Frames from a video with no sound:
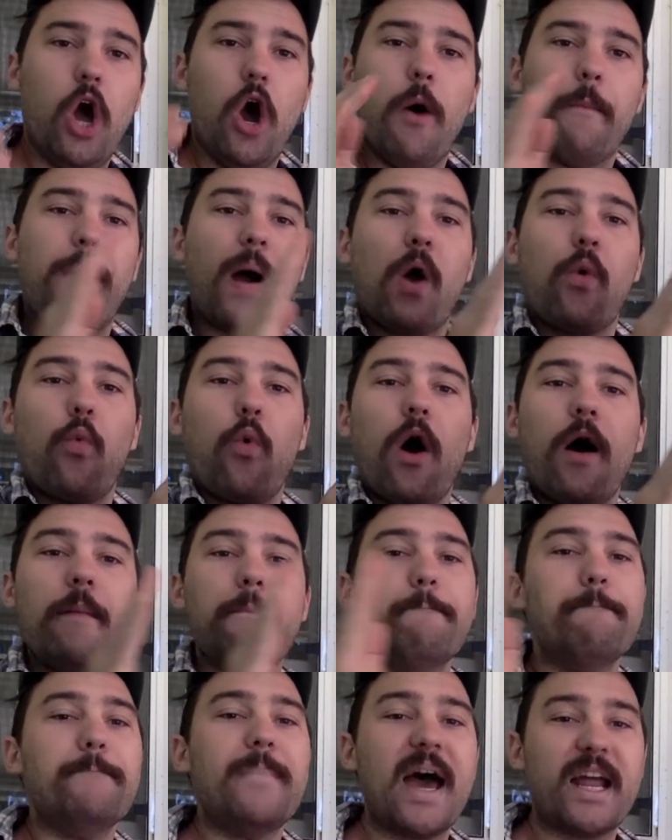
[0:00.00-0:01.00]
by what
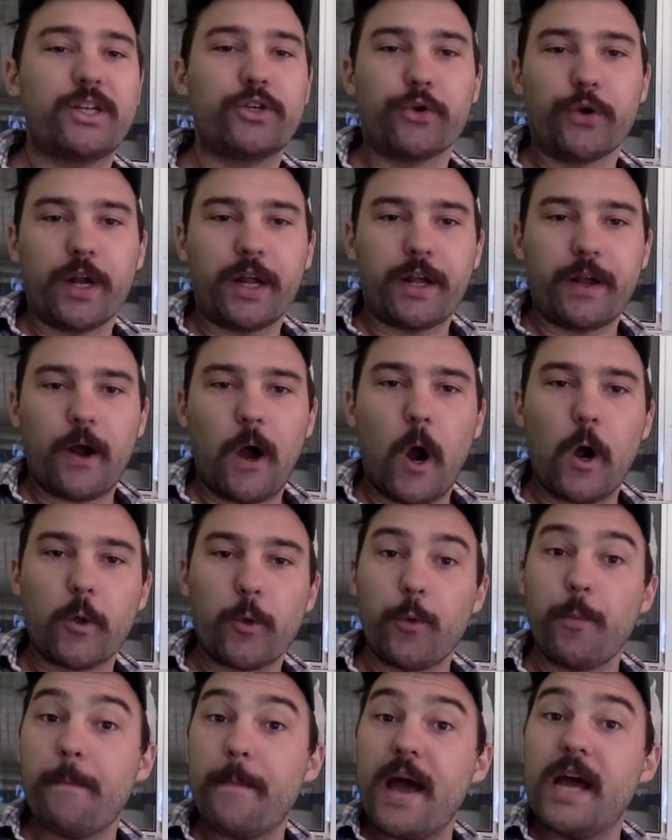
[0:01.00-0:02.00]
metric are you
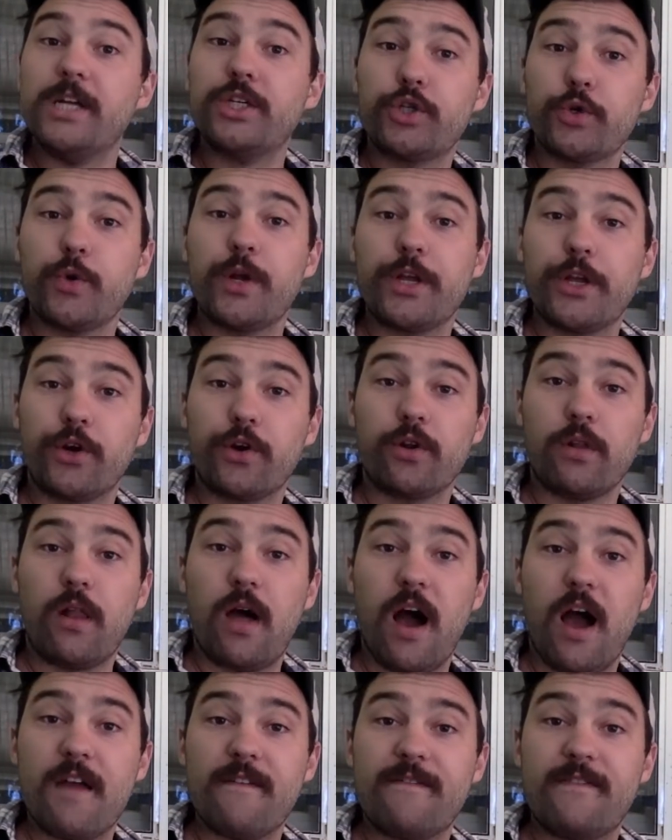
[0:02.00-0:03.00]
measuring your
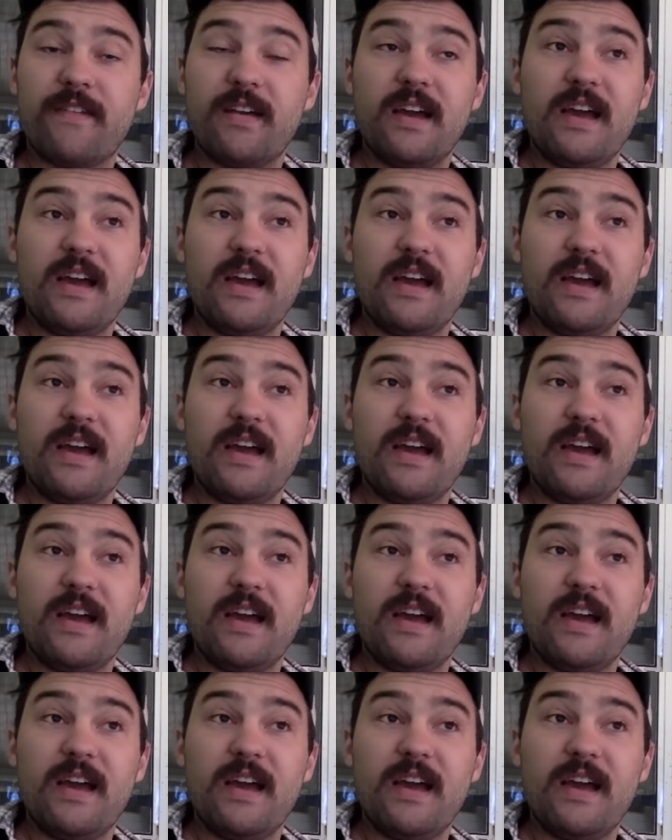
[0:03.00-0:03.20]
life?